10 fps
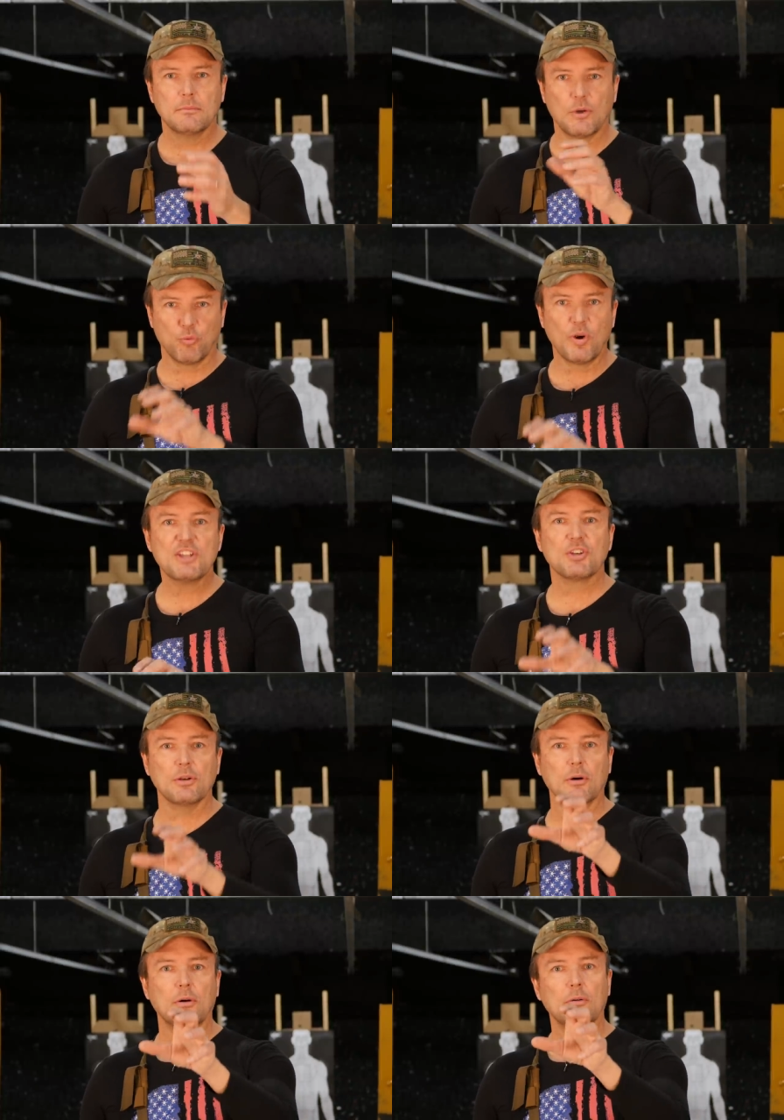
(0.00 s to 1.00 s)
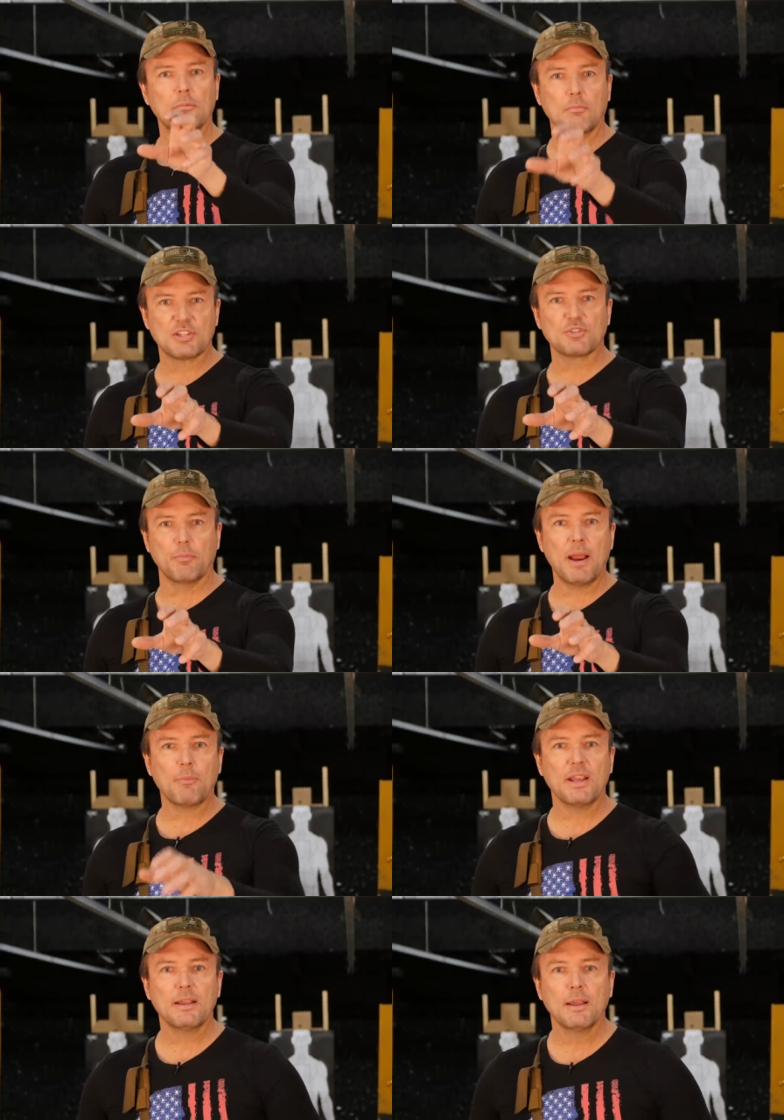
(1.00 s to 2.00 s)
original muscle
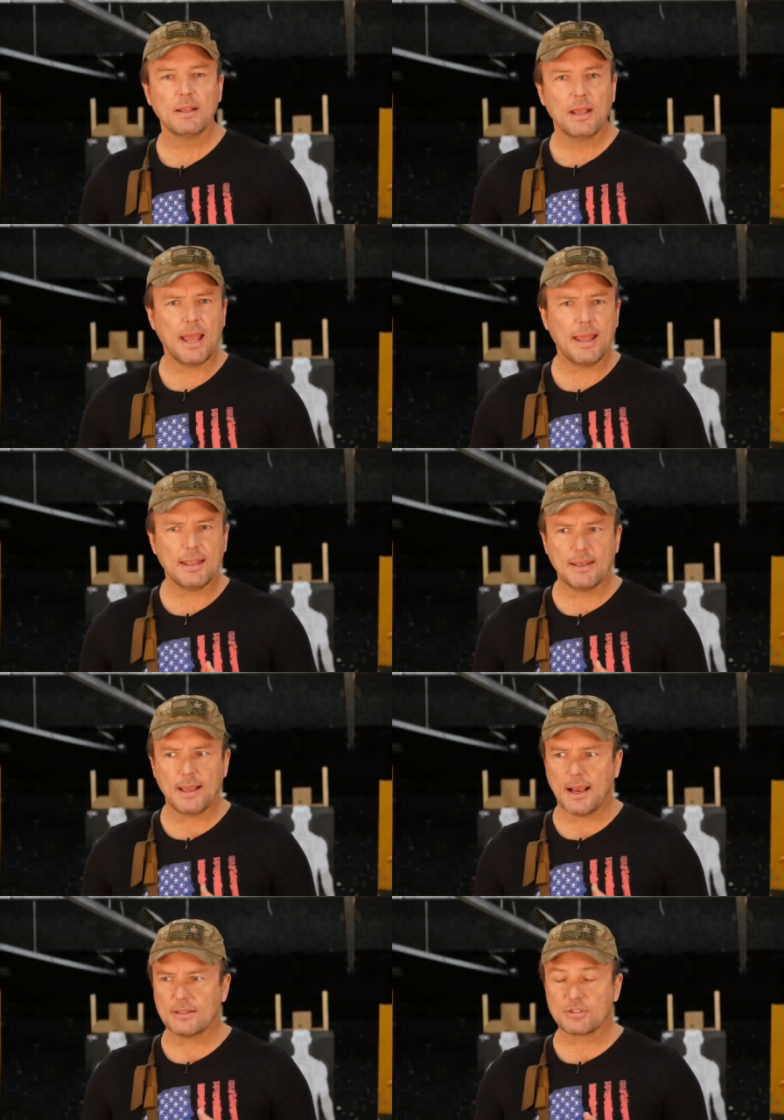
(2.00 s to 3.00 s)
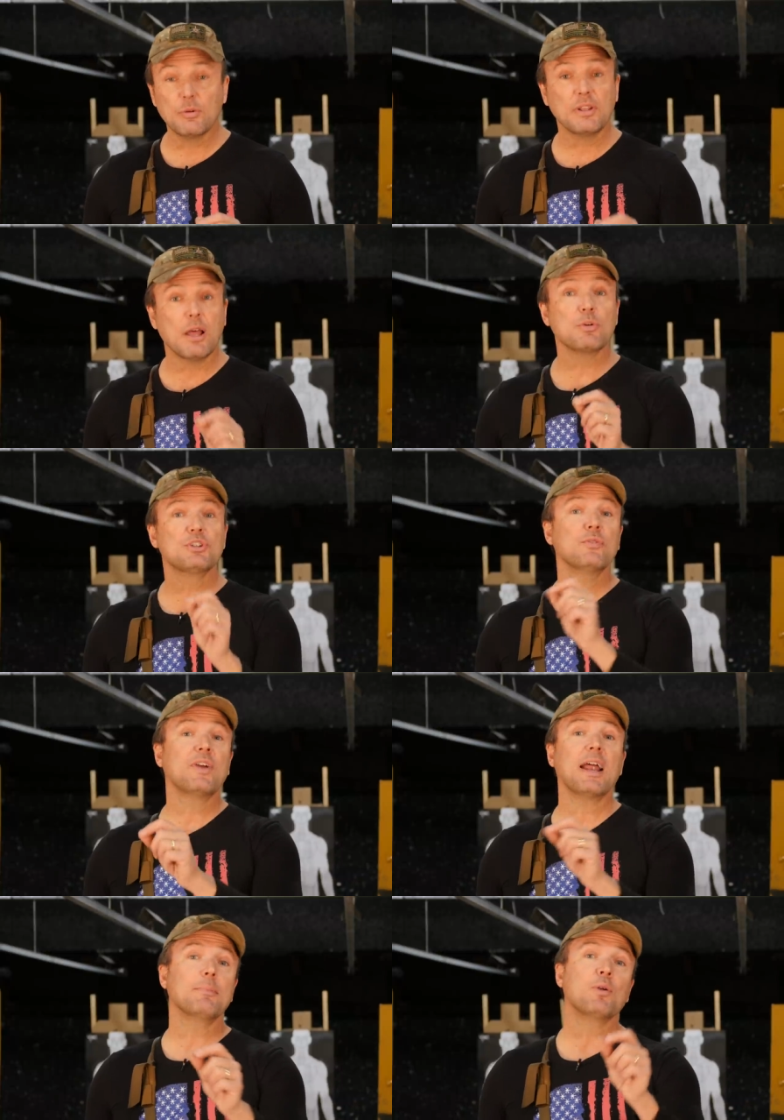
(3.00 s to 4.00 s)
memory. And uh, so in other words, you've
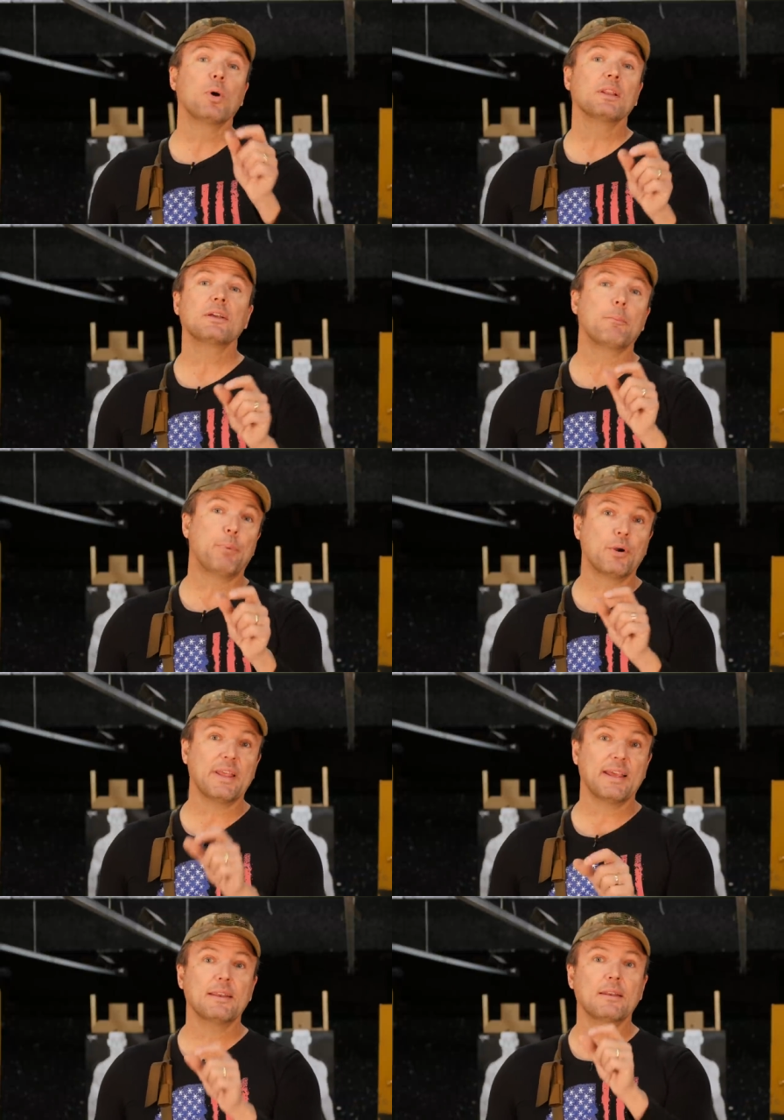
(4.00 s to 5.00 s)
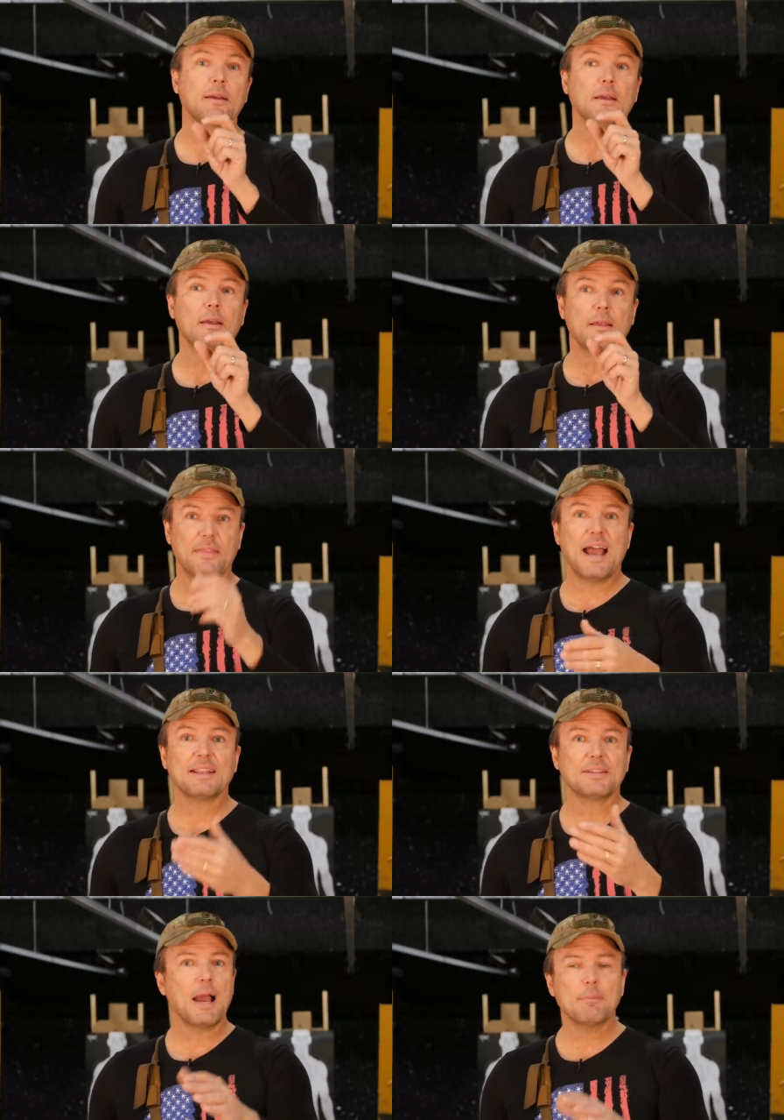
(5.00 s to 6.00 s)
got to be willing to put in
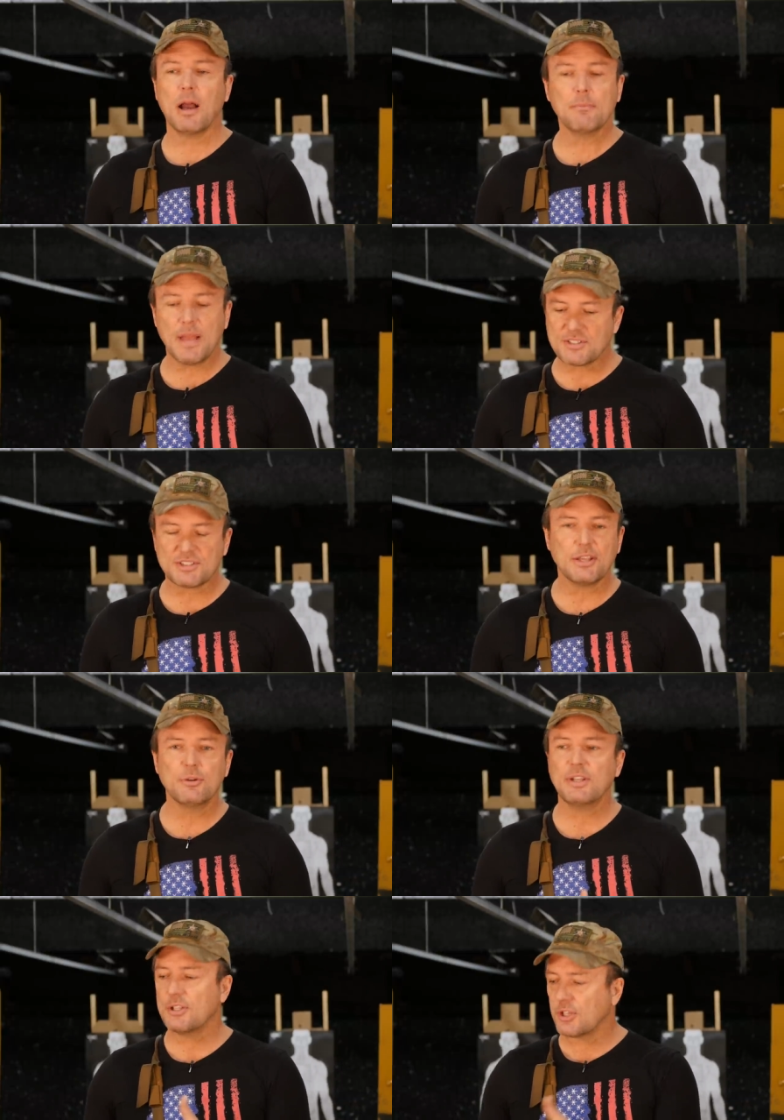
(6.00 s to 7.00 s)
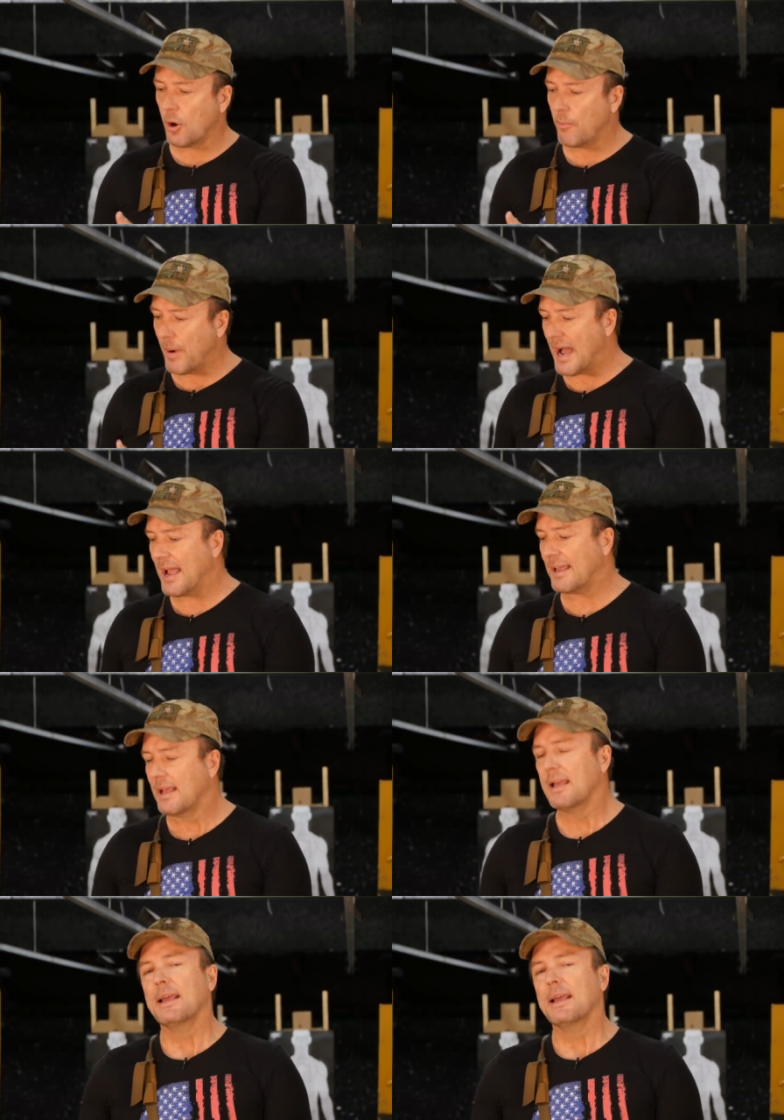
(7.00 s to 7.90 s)
that time. Now, I'm not saying you need to go buy